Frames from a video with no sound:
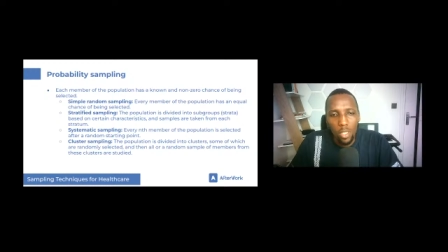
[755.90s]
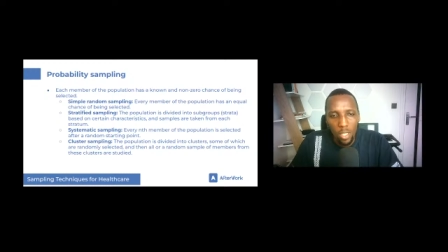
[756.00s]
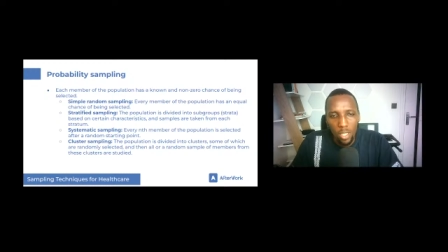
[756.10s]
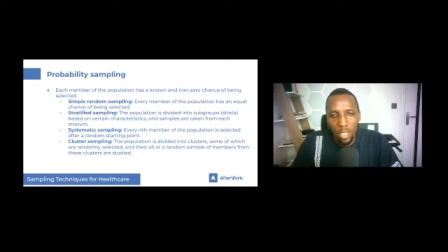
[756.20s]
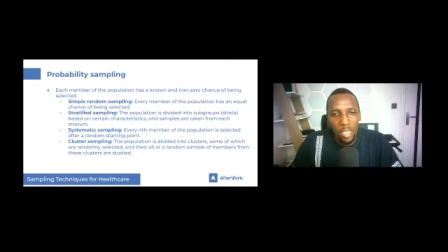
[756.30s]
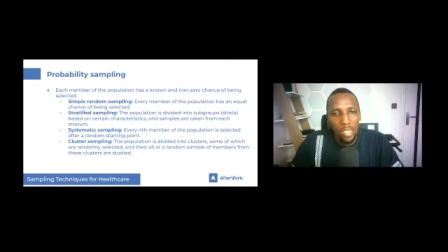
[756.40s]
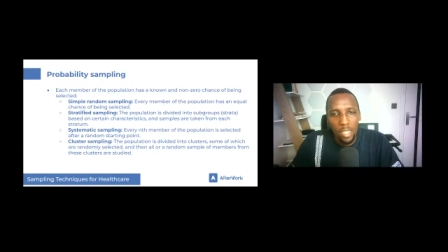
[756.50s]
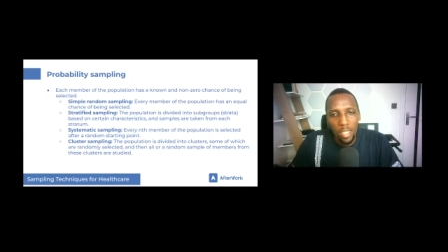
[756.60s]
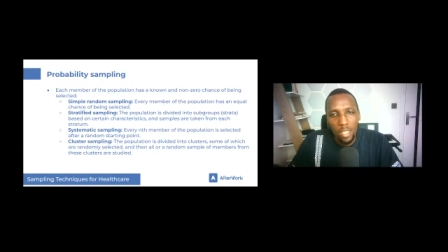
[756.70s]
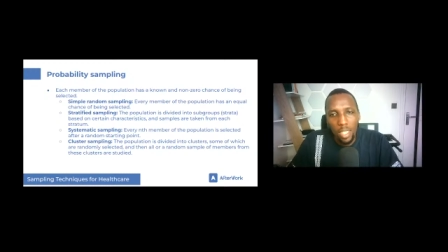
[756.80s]
just
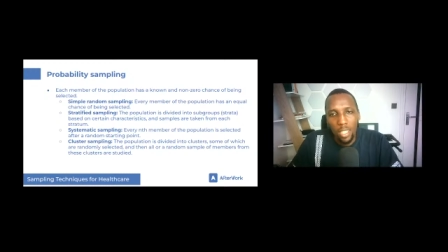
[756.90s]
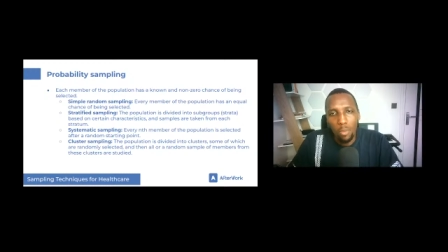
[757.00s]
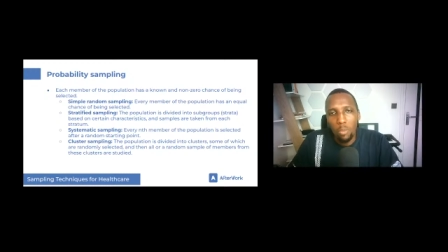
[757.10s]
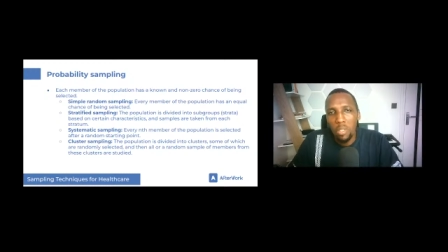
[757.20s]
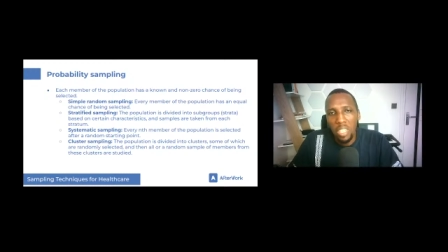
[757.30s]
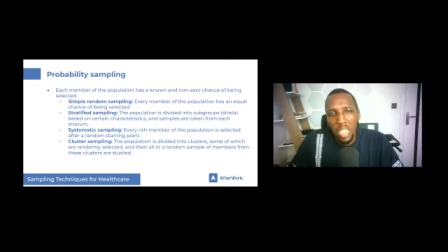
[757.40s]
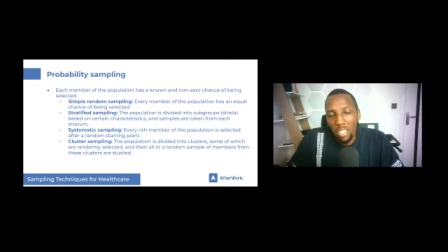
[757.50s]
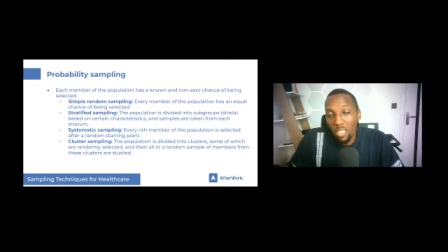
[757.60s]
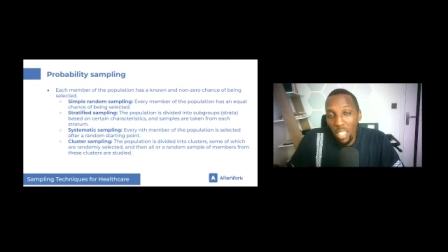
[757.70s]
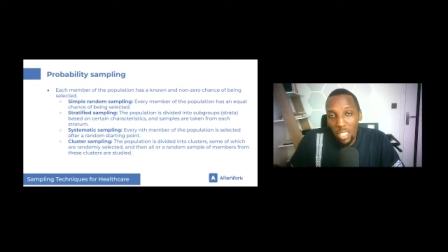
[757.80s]
as a schedule, maybe
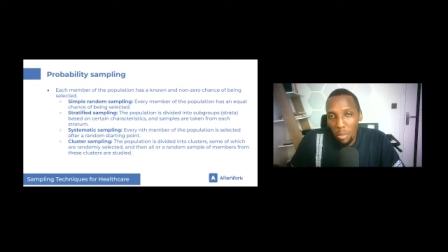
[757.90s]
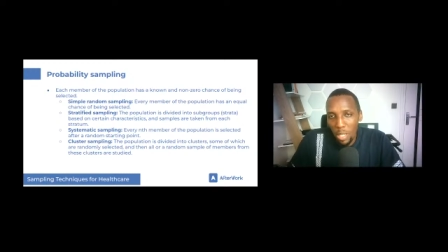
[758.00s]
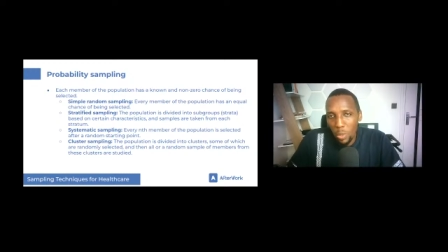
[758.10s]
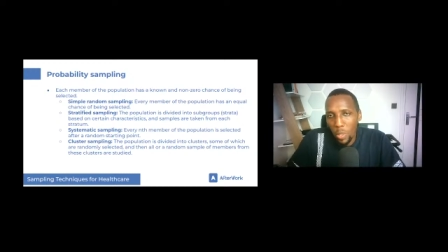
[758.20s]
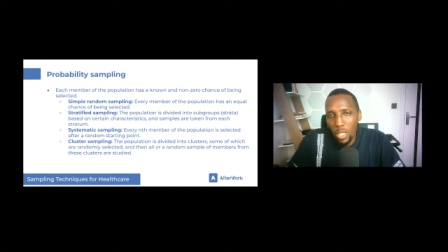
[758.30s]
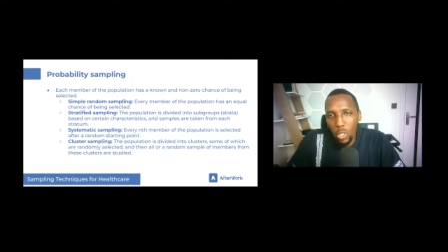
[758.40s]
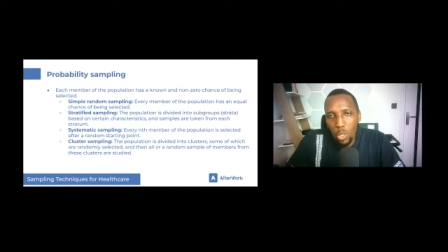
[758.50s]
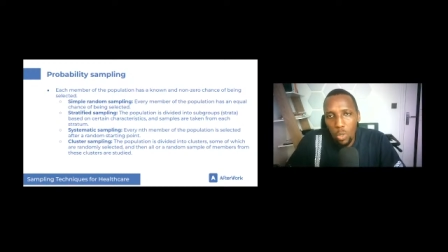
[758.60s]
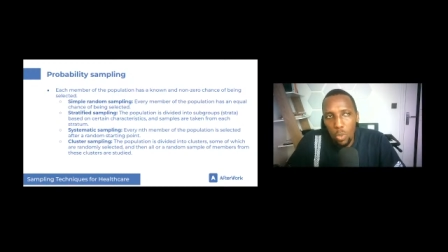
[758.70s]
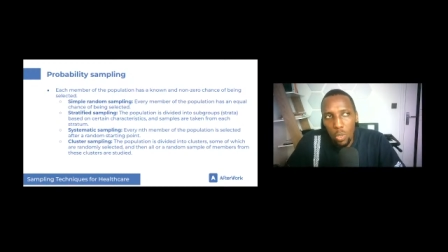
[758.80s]
a researcher might want
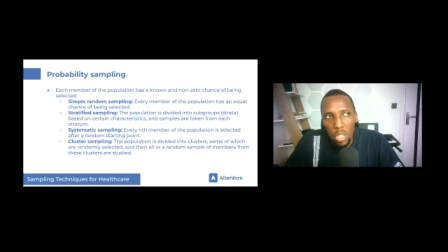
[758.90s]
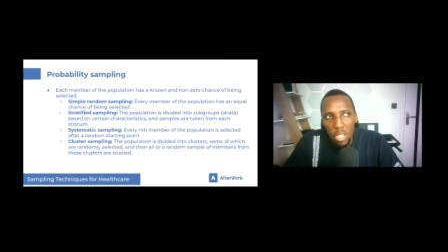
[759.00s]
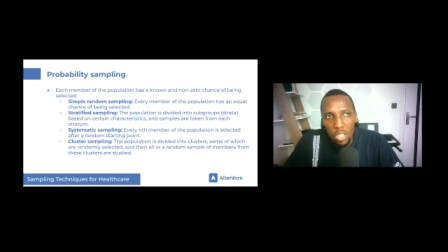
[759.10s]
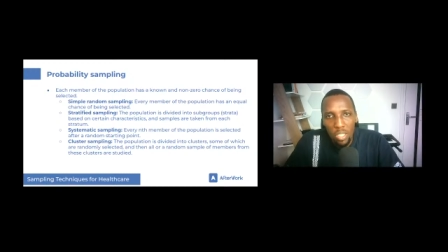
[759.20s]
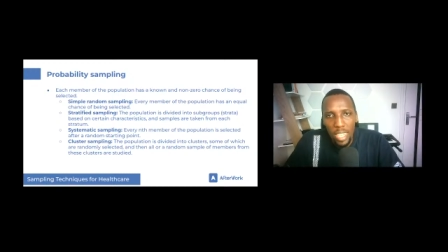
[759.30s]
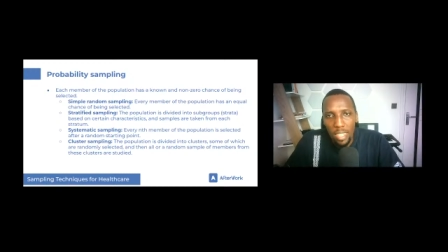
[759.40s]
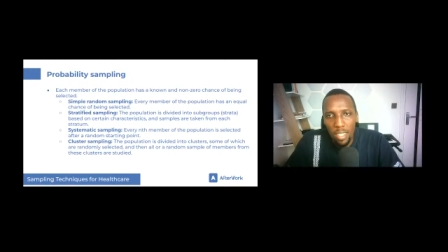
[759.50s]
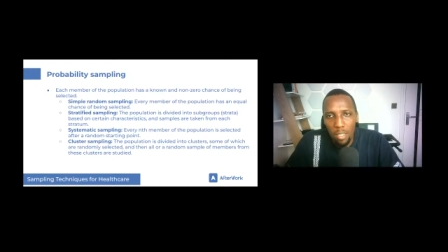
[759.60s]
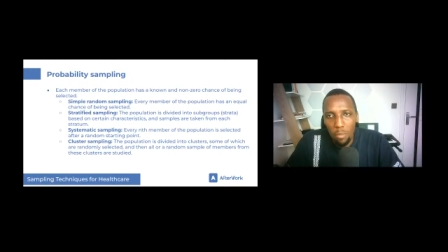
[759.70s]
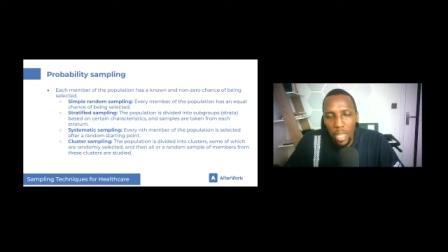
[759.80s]
to
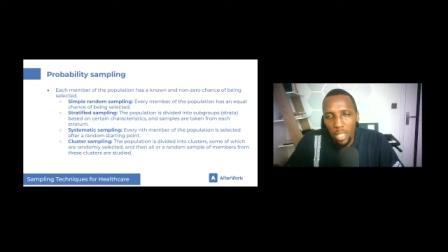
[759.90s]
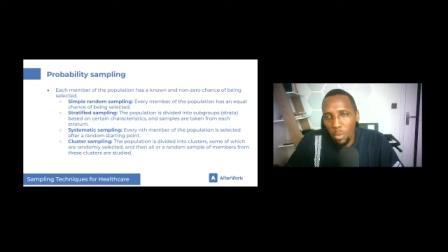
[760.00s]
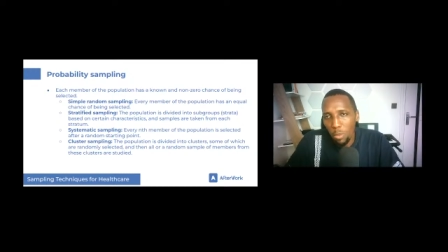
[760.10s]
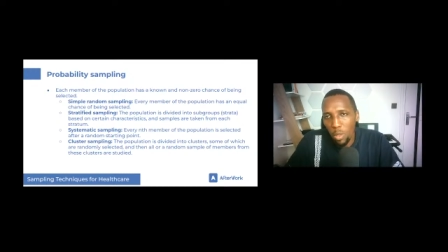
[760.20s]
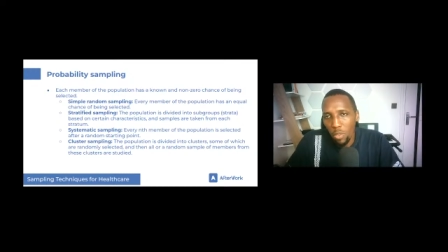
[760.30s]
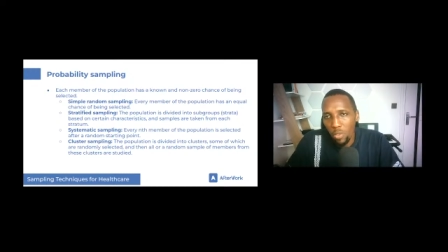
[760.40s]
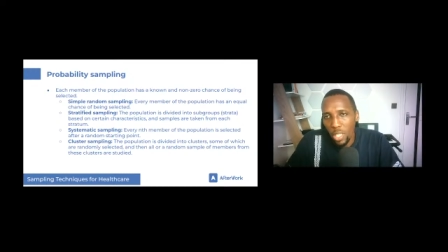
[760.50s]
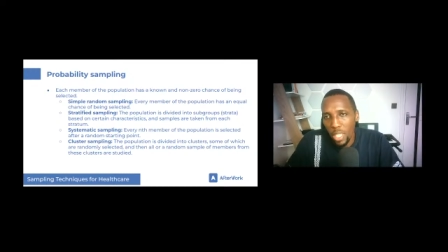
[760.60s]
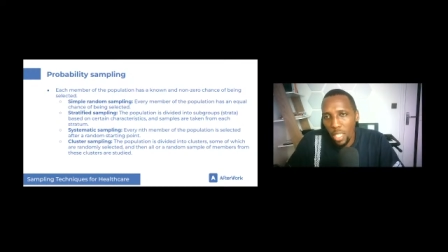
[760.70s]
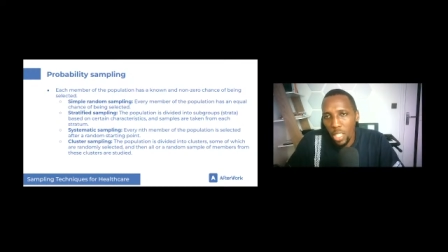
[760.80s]
study the impact maybe of
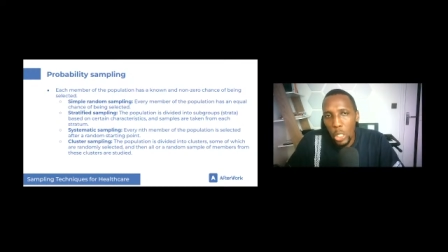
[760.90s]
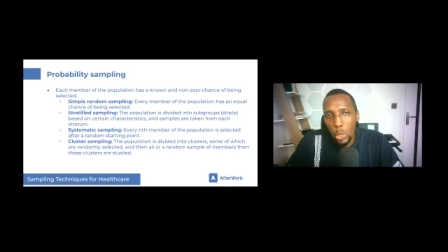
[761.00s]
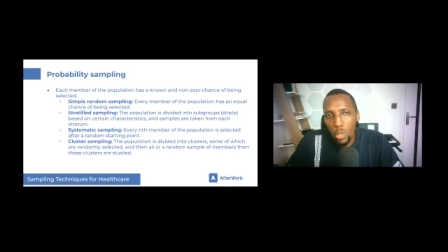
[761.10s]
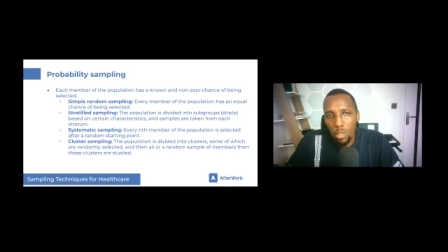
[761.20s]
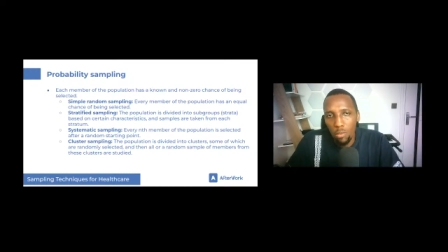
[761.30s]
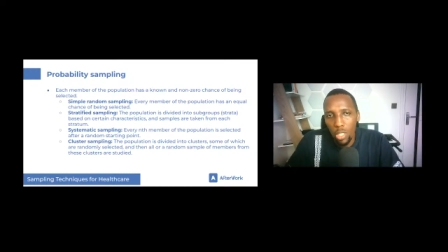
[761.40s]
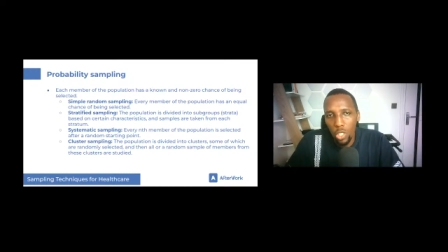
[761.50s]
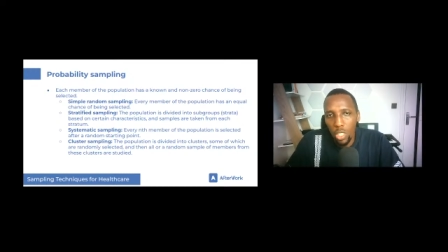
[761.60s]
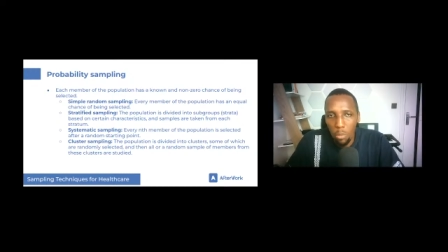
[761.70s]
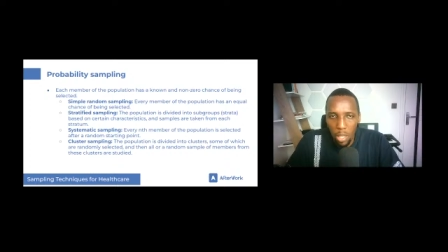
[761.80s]
a new
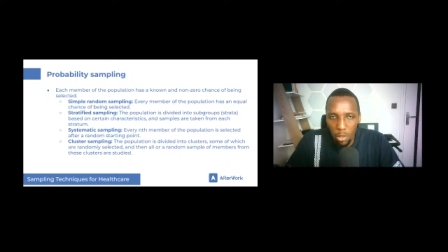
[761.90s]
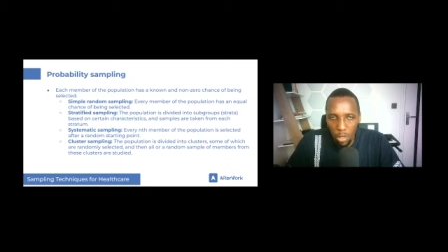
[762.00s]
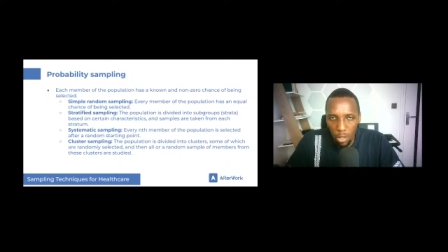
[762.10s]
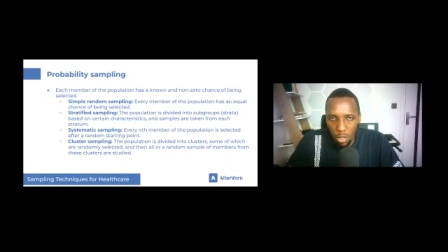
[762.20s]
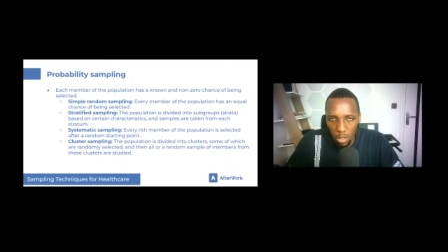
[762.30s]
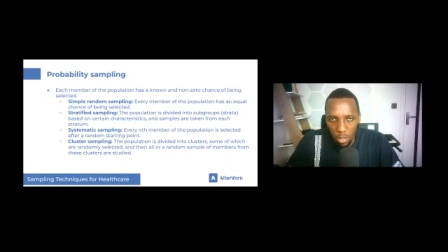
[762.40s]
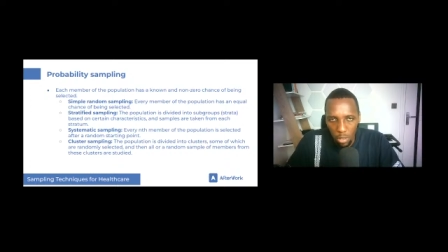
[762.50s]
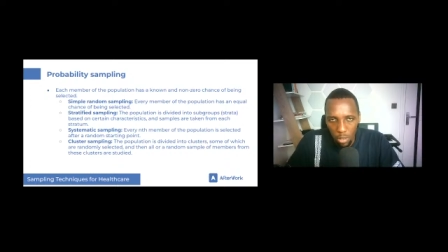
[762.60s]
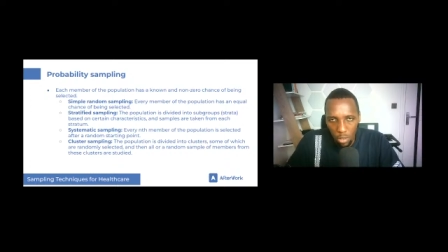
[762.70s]
teaching method on